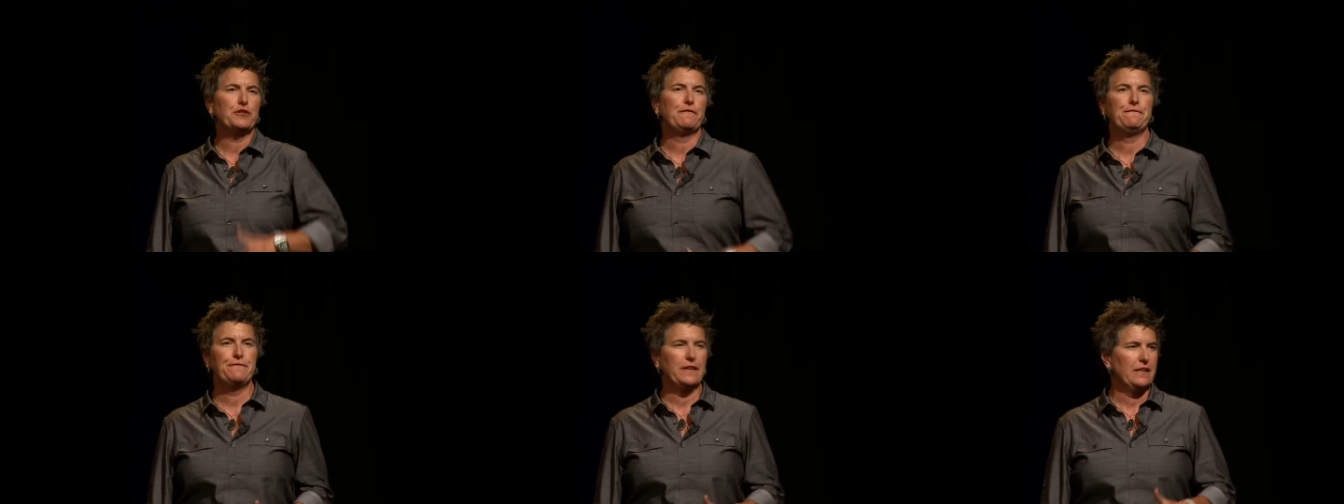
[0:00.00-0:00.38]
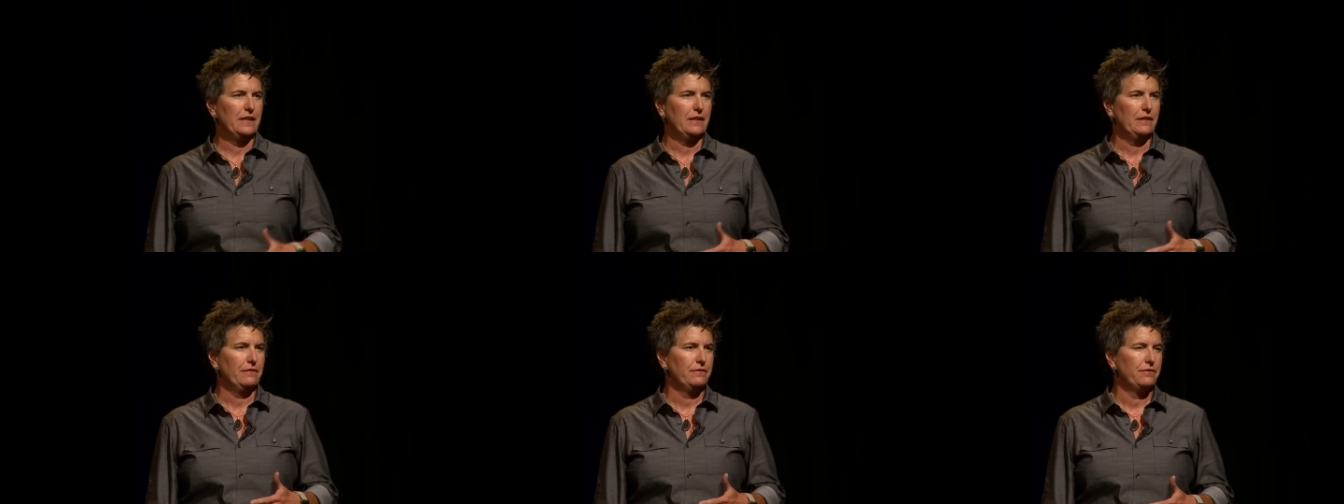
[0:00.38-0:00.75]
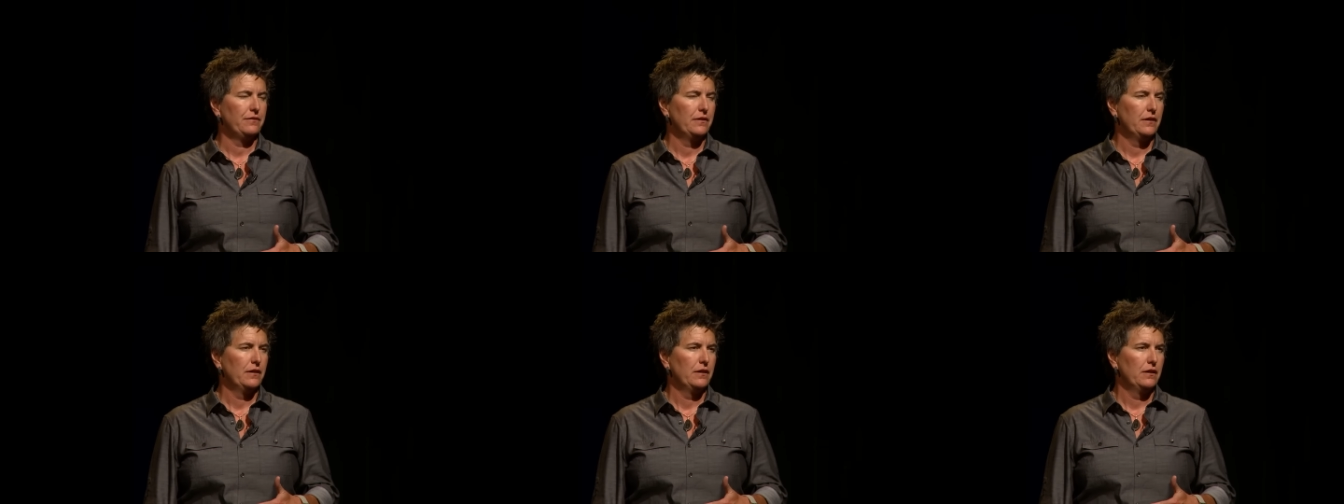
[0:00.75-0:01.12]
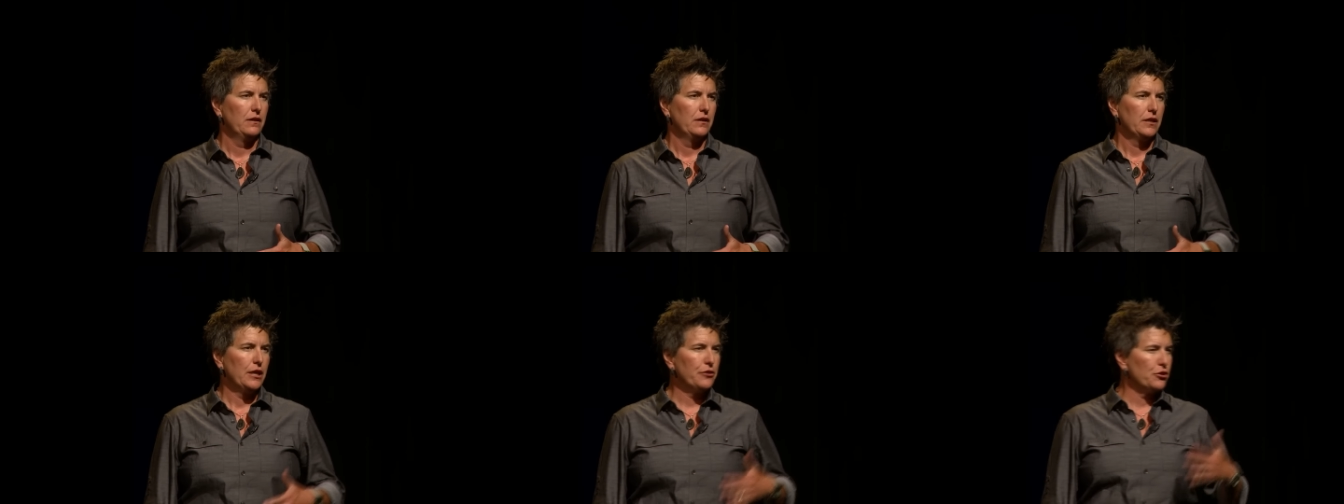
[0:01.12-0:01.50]
definitive.
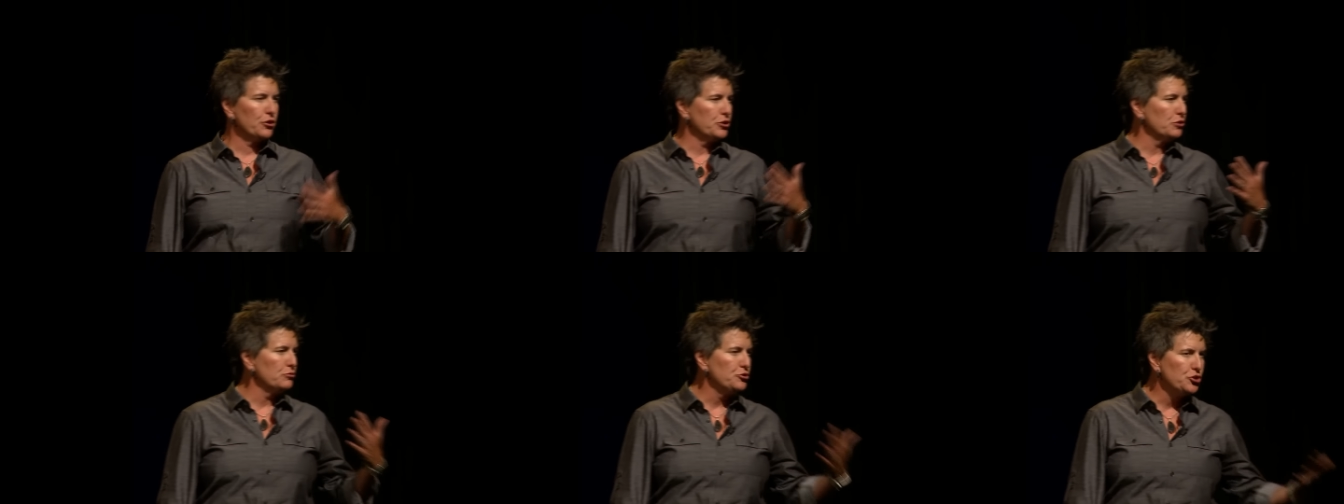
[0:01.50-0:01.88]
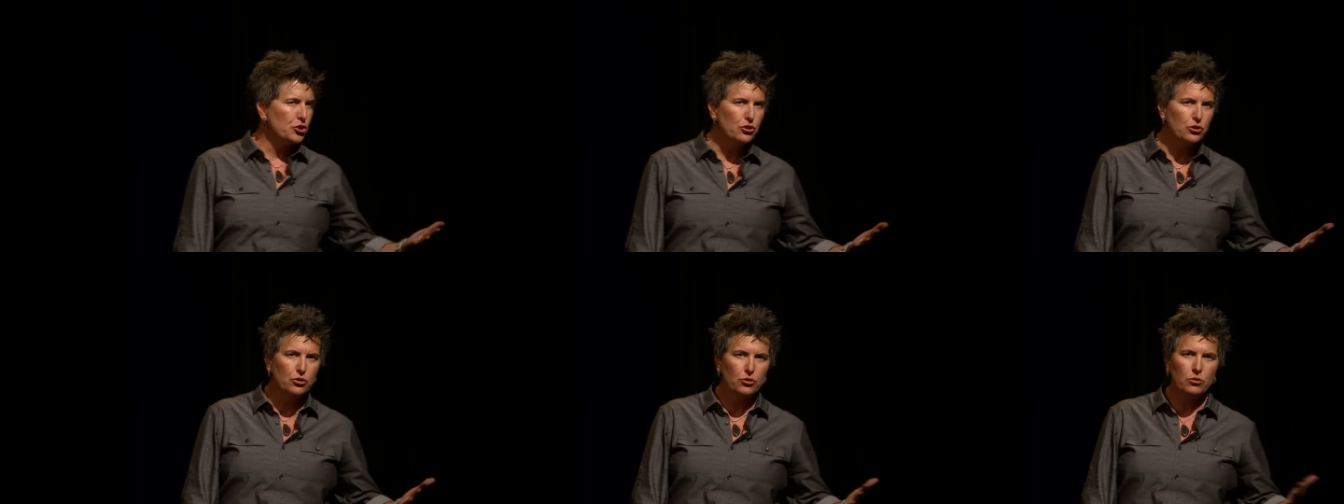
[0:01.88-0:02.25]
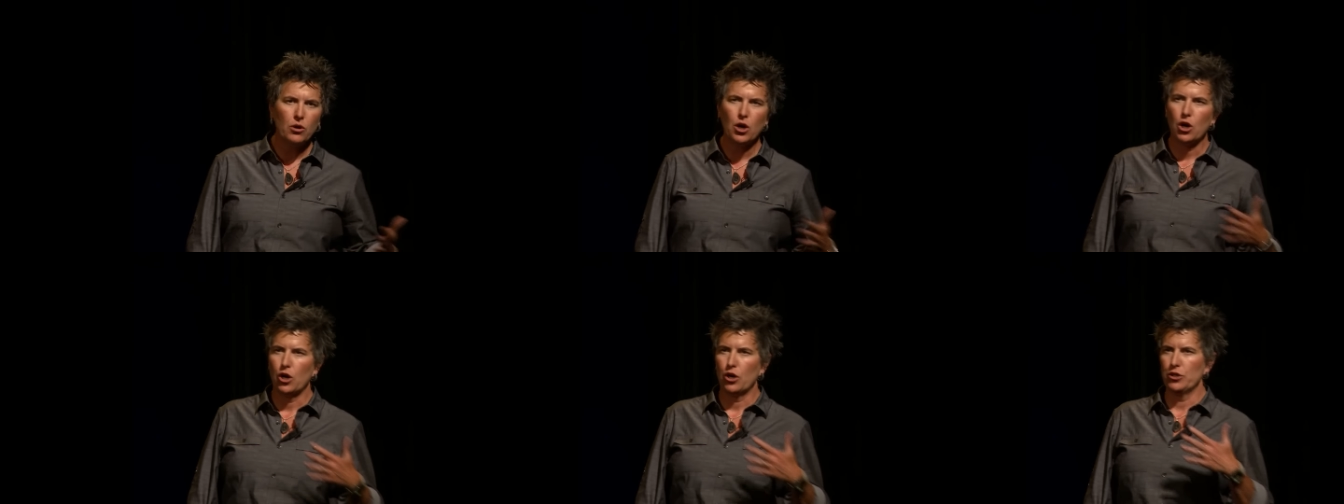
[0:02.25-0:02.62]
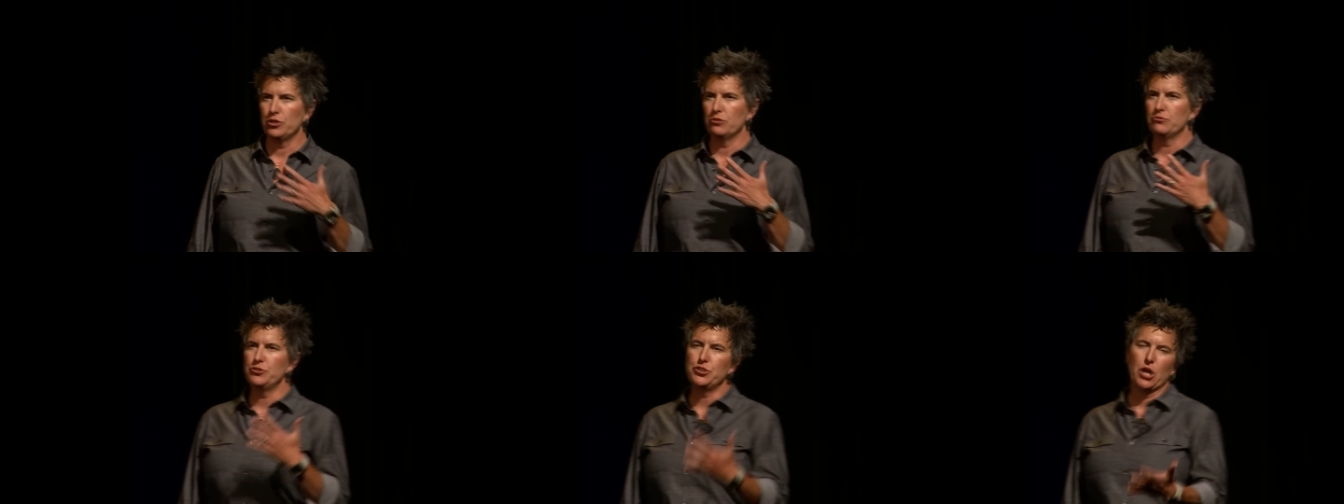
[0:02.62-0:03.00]
Either you do or
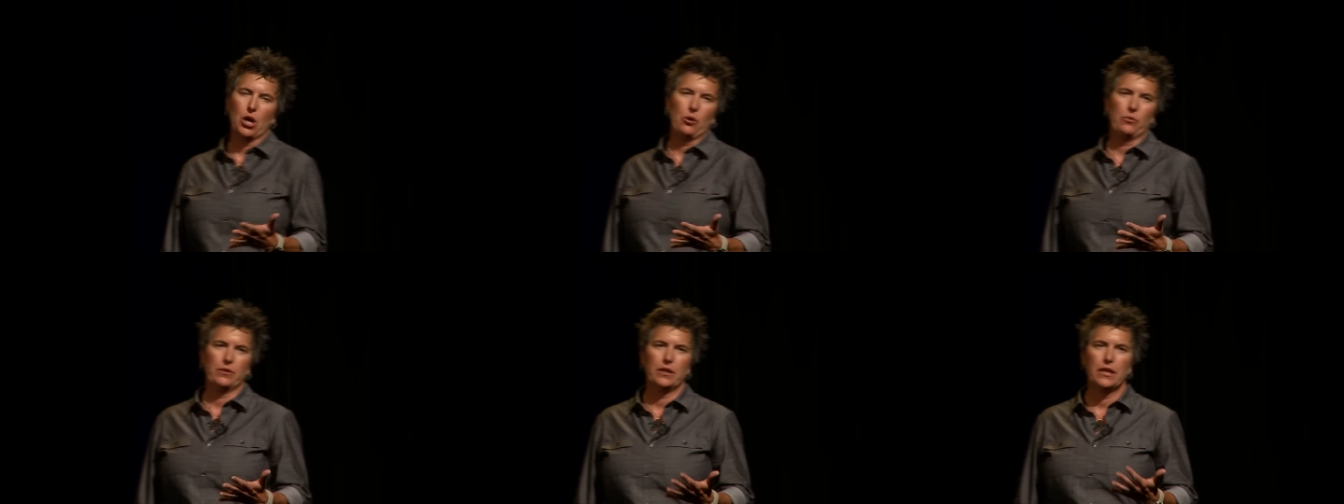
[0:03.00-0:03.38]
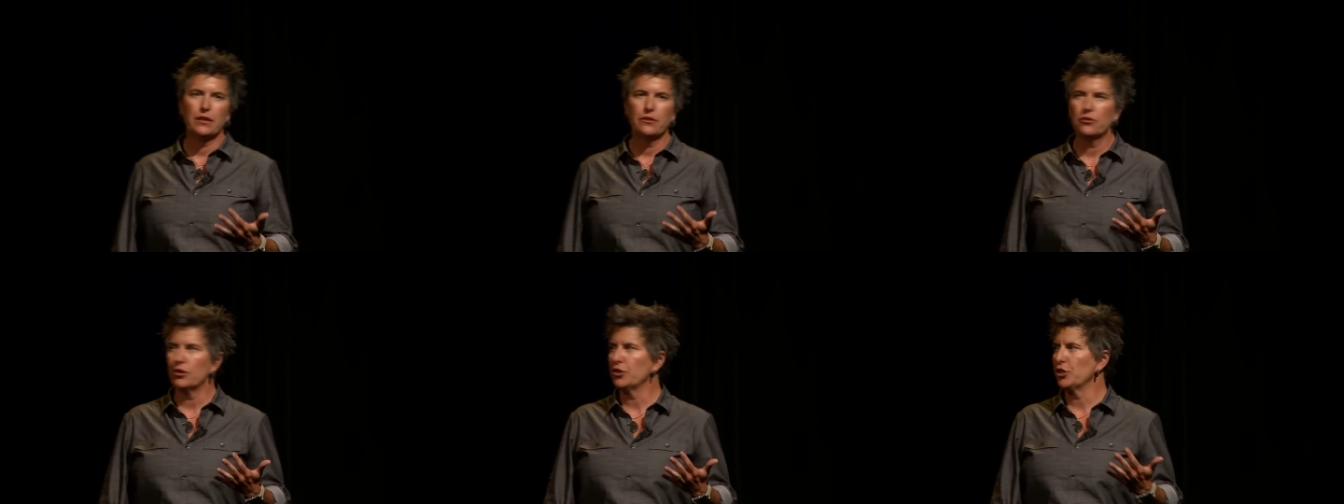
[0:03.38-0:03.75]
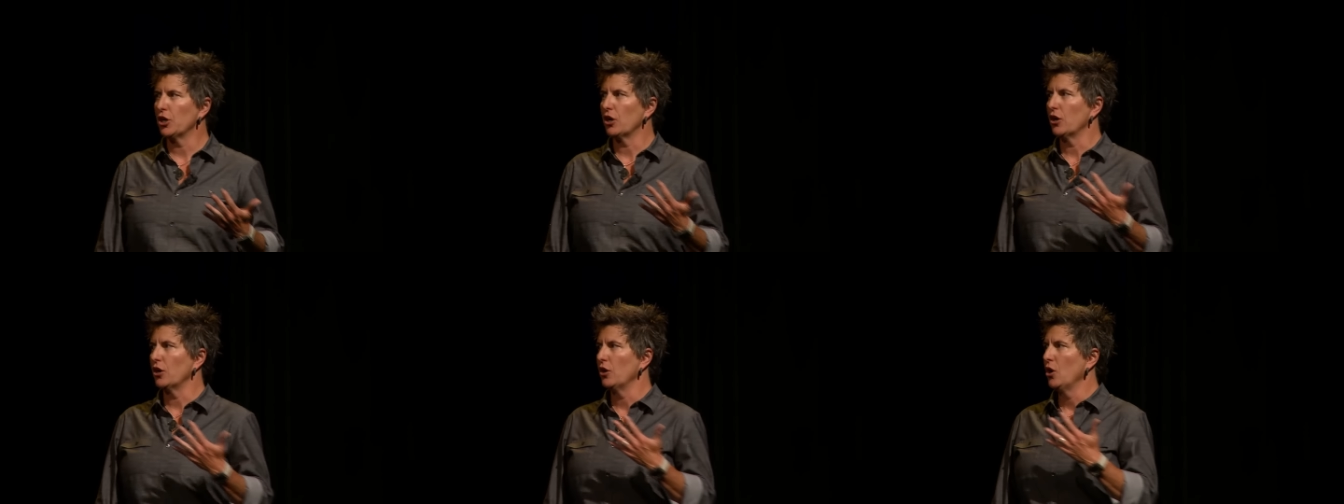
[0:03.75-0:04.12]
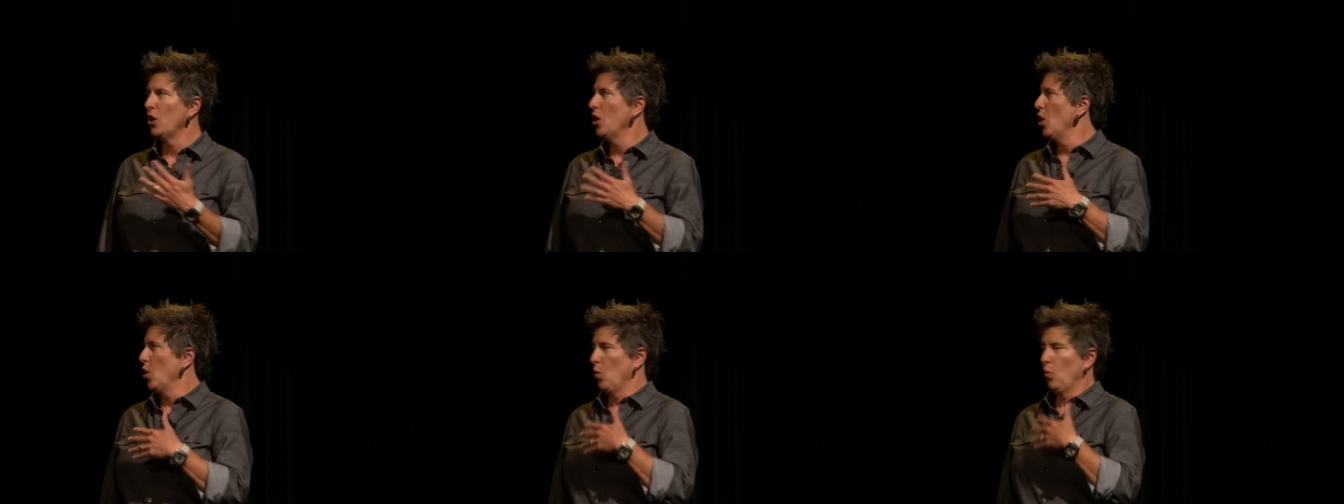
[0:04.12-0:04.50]
you don't. Either you're
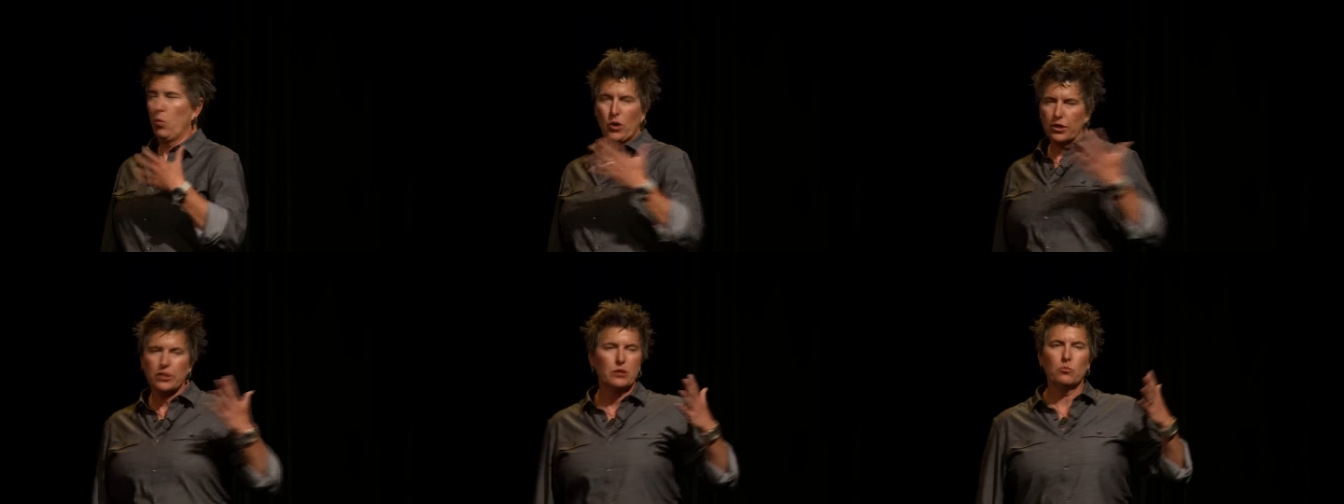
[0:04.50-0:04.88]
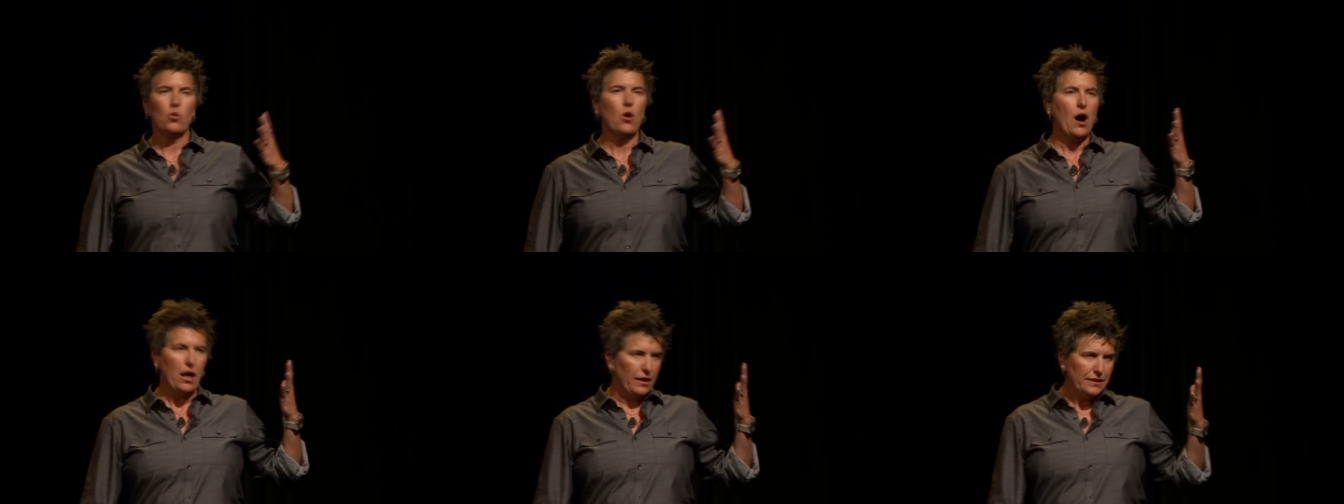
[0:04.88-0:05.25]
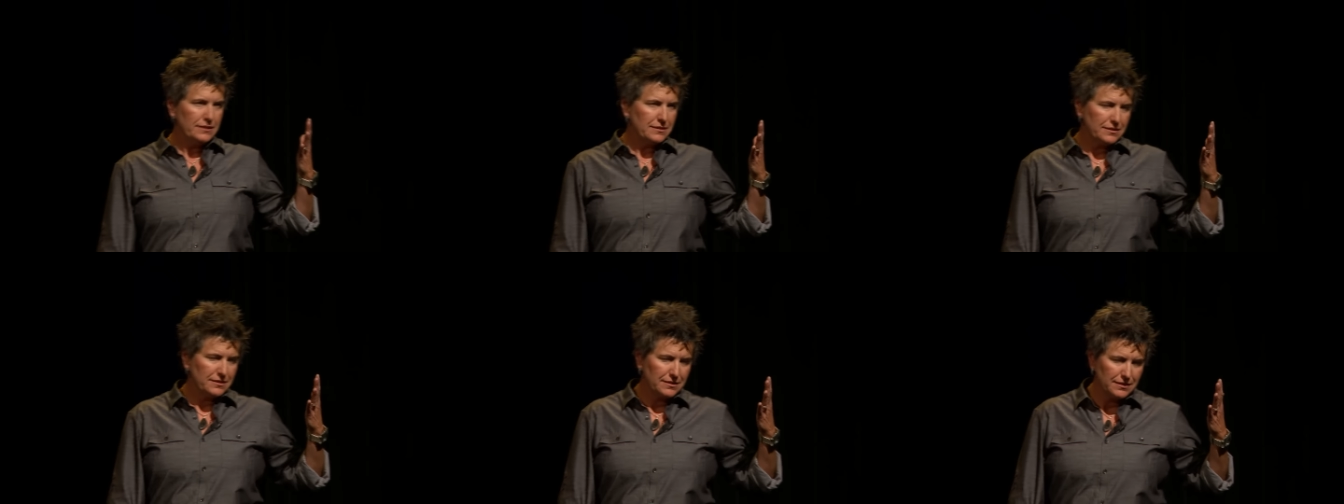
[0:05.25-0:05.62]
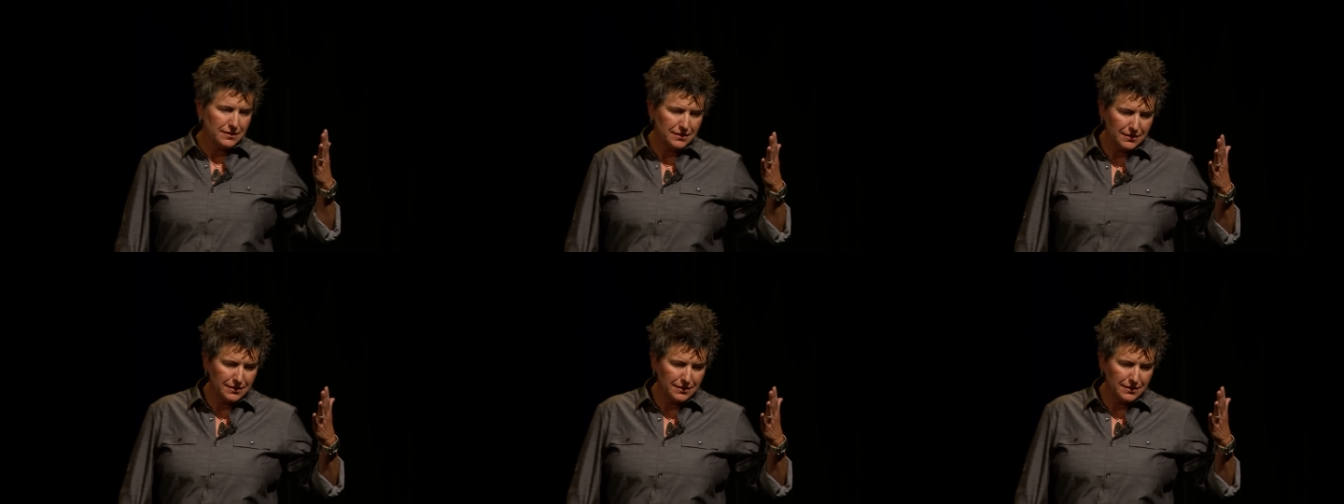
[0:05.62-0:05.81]
William Wallace